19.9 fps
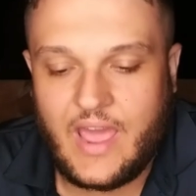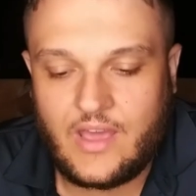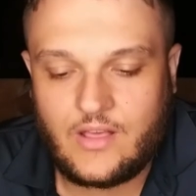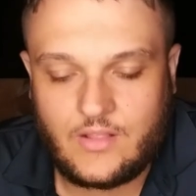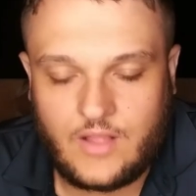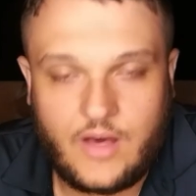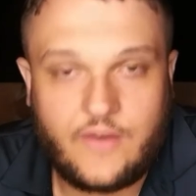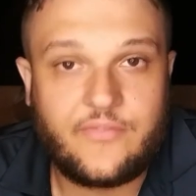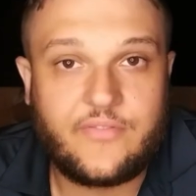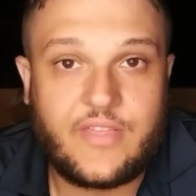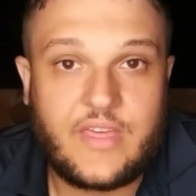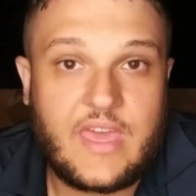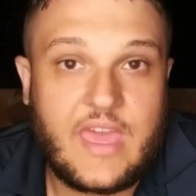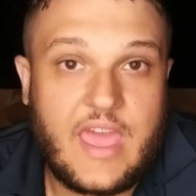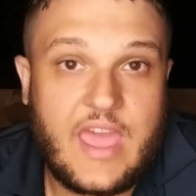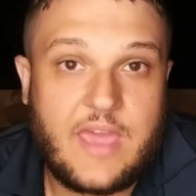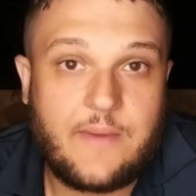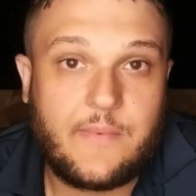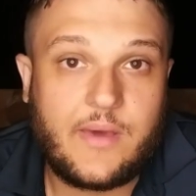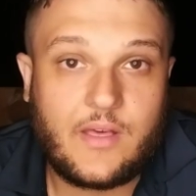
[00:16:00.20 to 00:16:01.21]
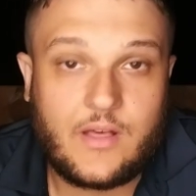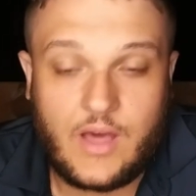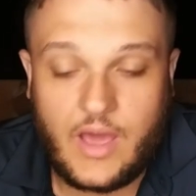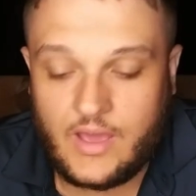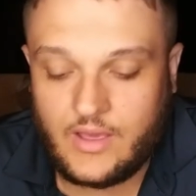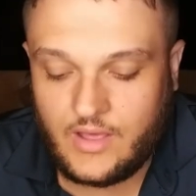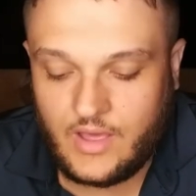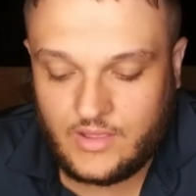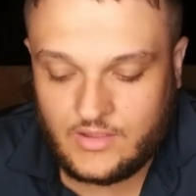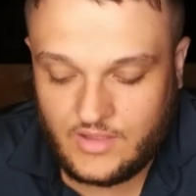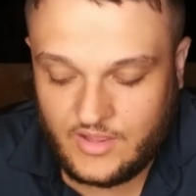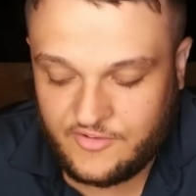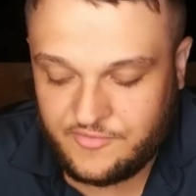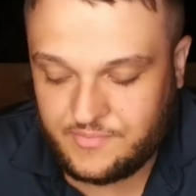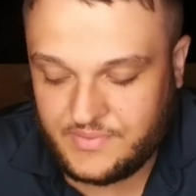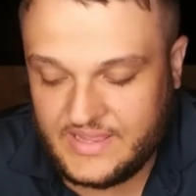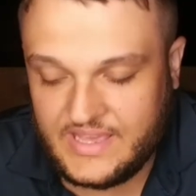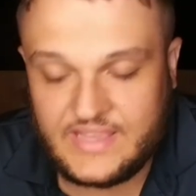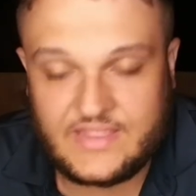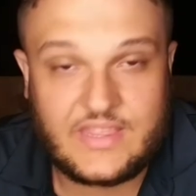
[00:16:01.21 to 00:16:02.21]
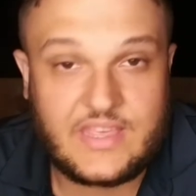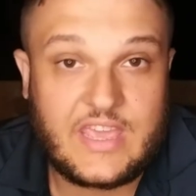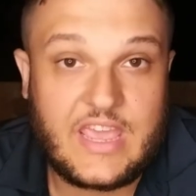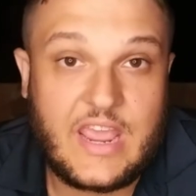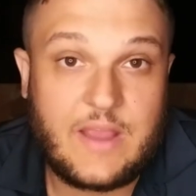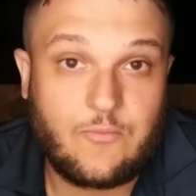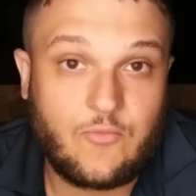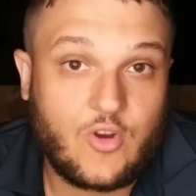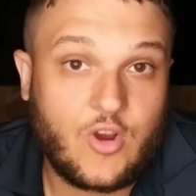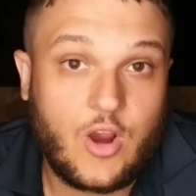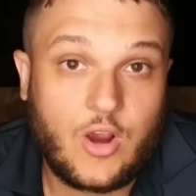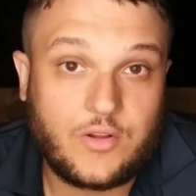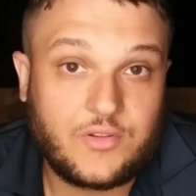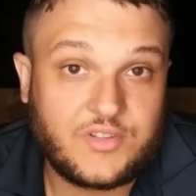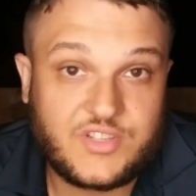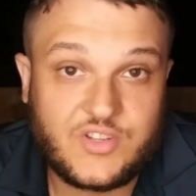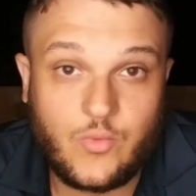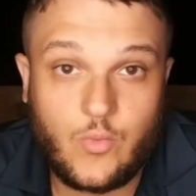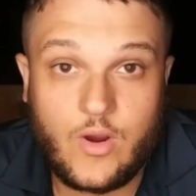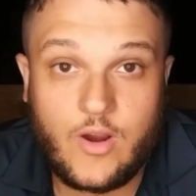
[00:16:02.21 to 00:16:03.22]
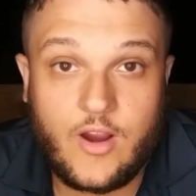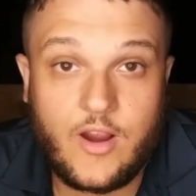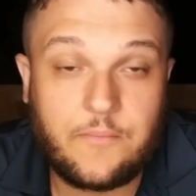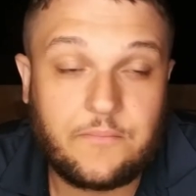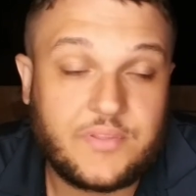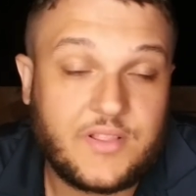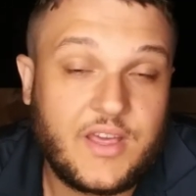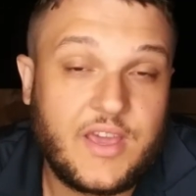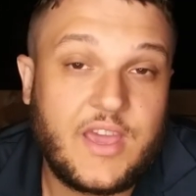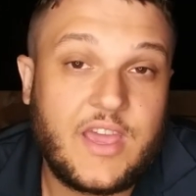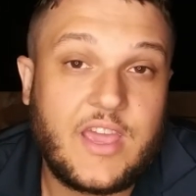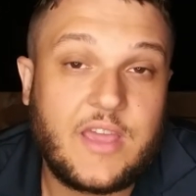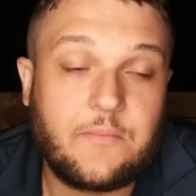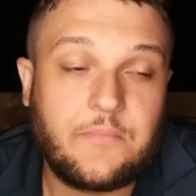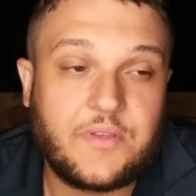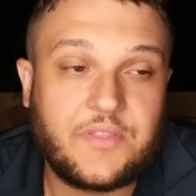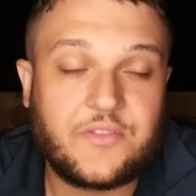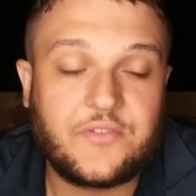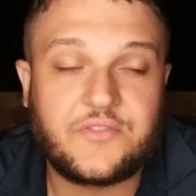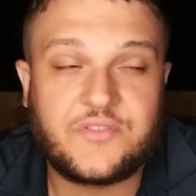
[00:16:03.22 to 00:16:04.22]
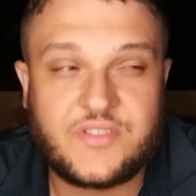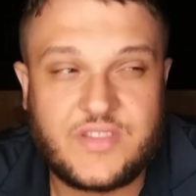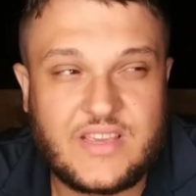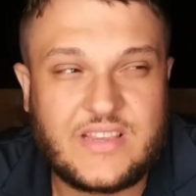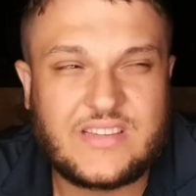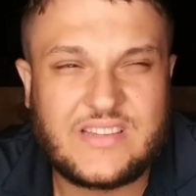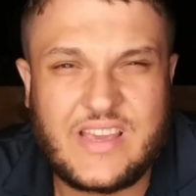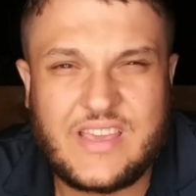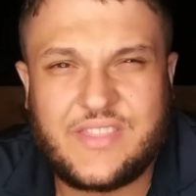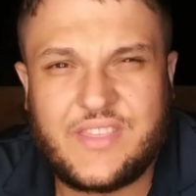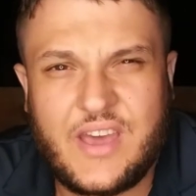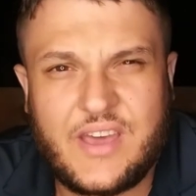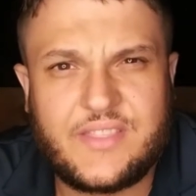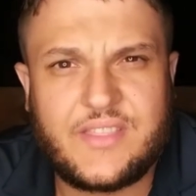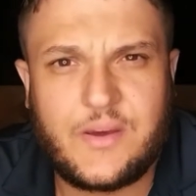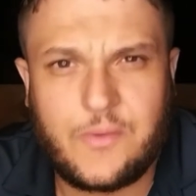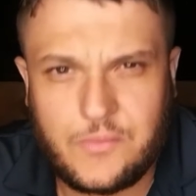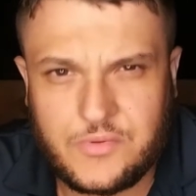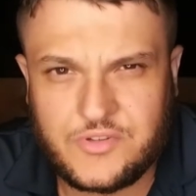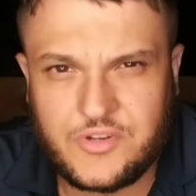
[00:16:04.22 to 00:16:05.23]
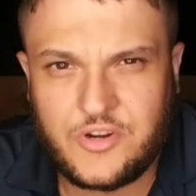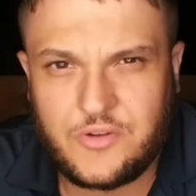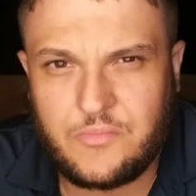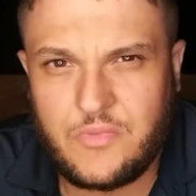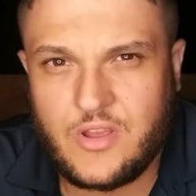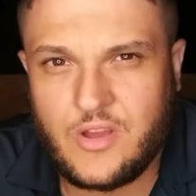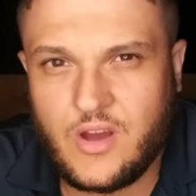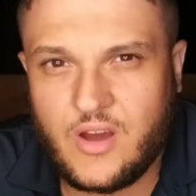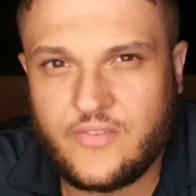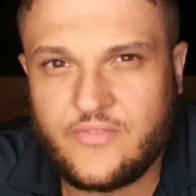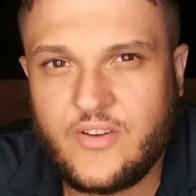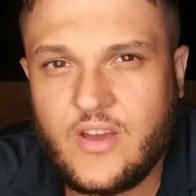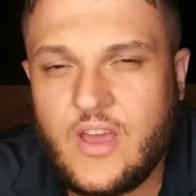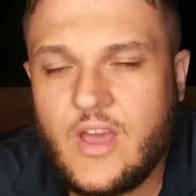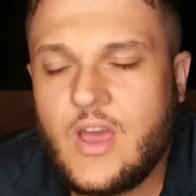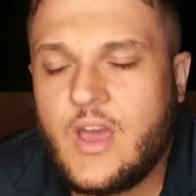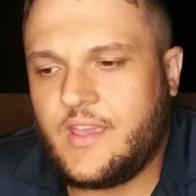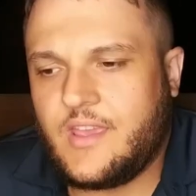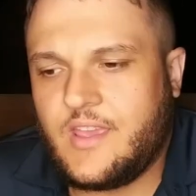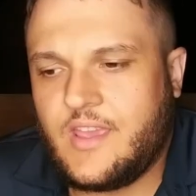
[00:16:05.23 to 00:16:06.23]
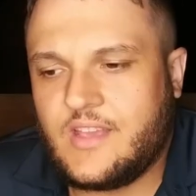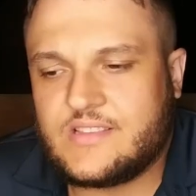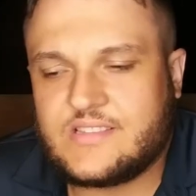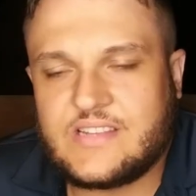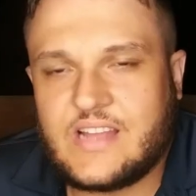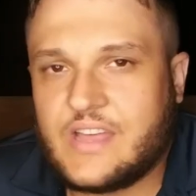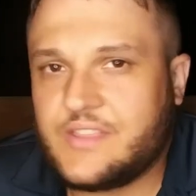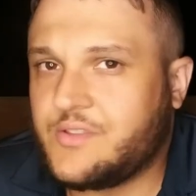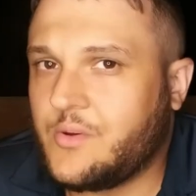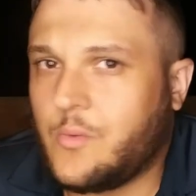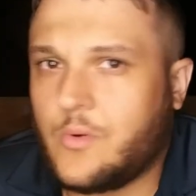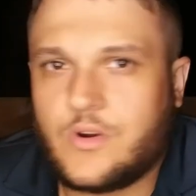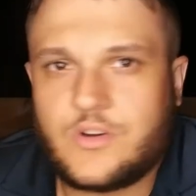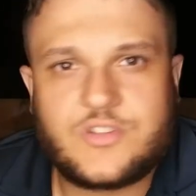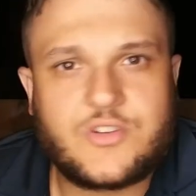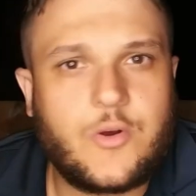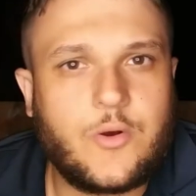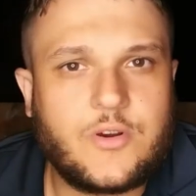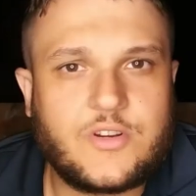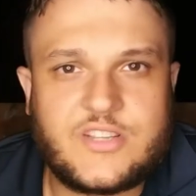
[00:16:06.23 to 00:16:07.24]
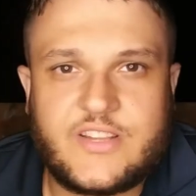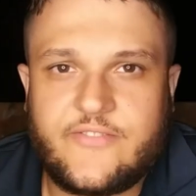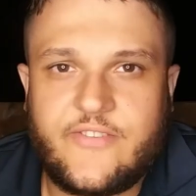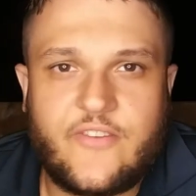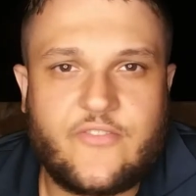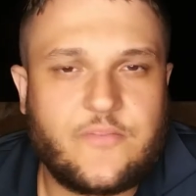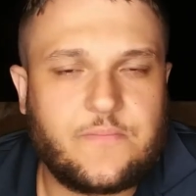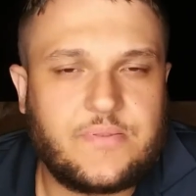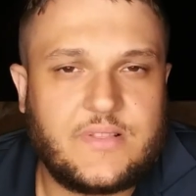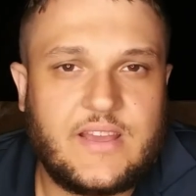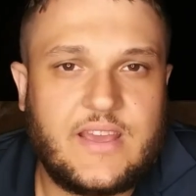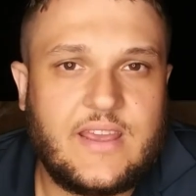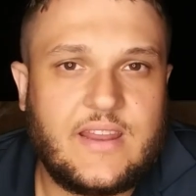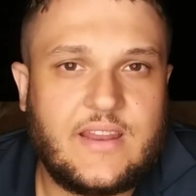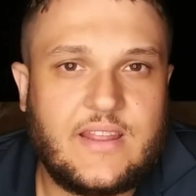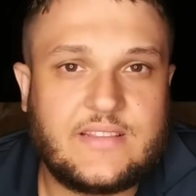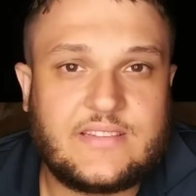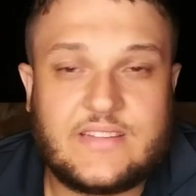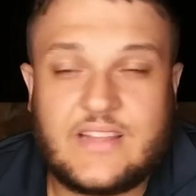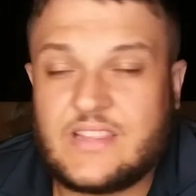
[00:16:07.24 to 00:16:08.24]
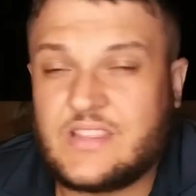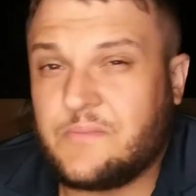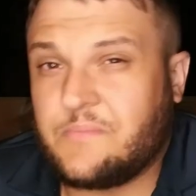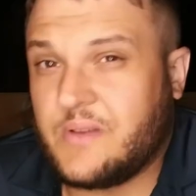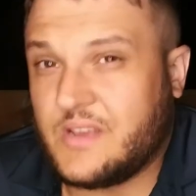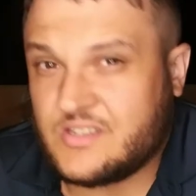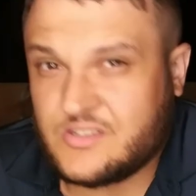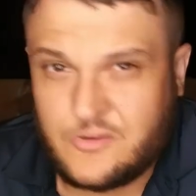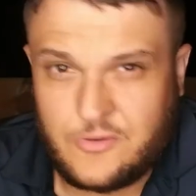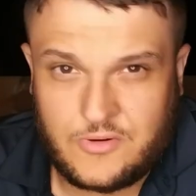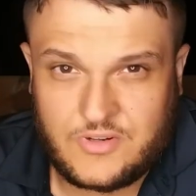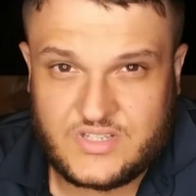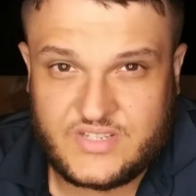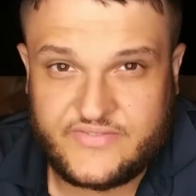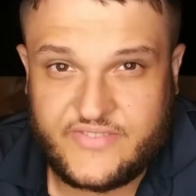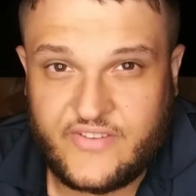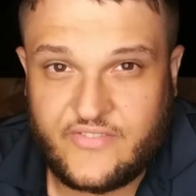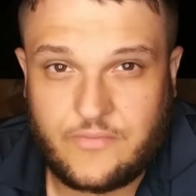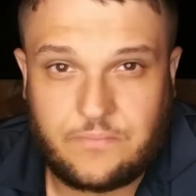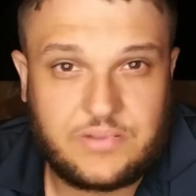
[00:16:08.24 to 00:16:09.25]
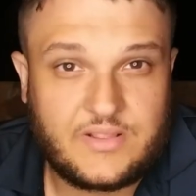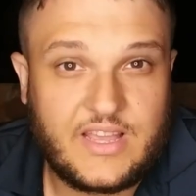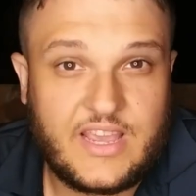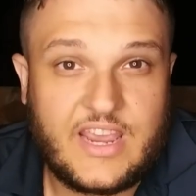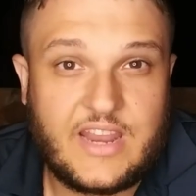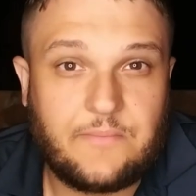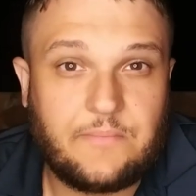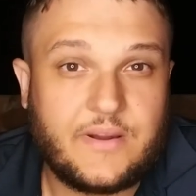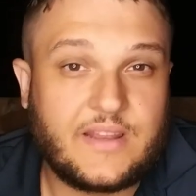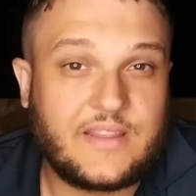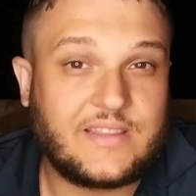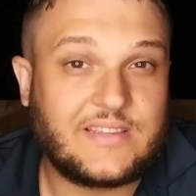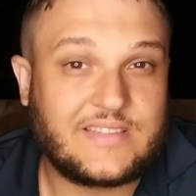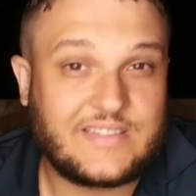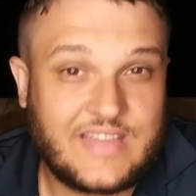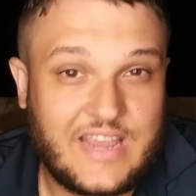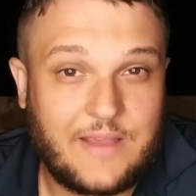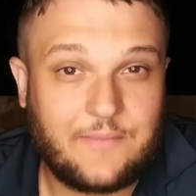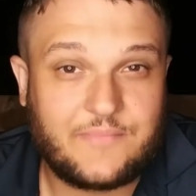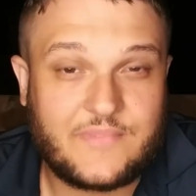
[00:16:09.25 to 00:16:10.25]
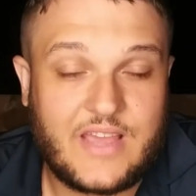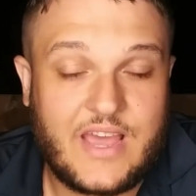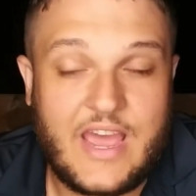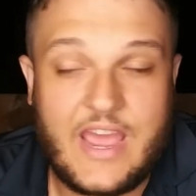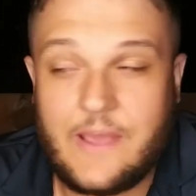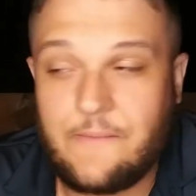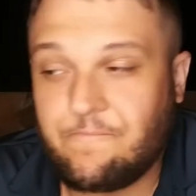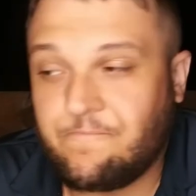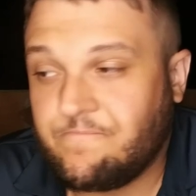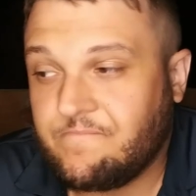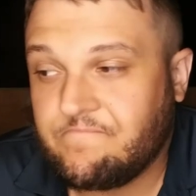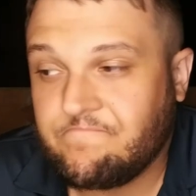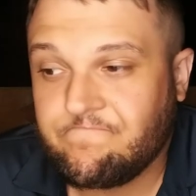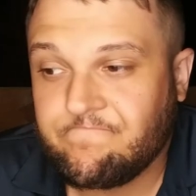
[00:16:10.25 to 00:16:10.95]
I love the game. I, I, I love playing the game regardless of where I'm playing, but there's things like that that will turn me off. It's not the worst course I've ever played. It's not the best course I've ever played, but at the same time,